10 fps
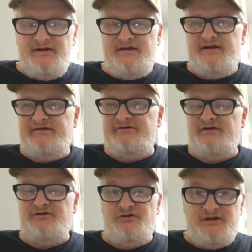He
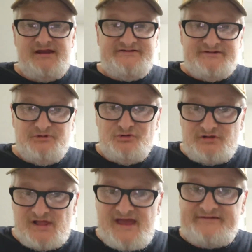said, you need some new
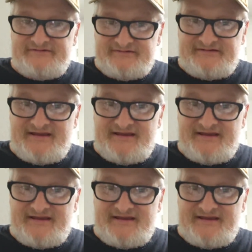glasses.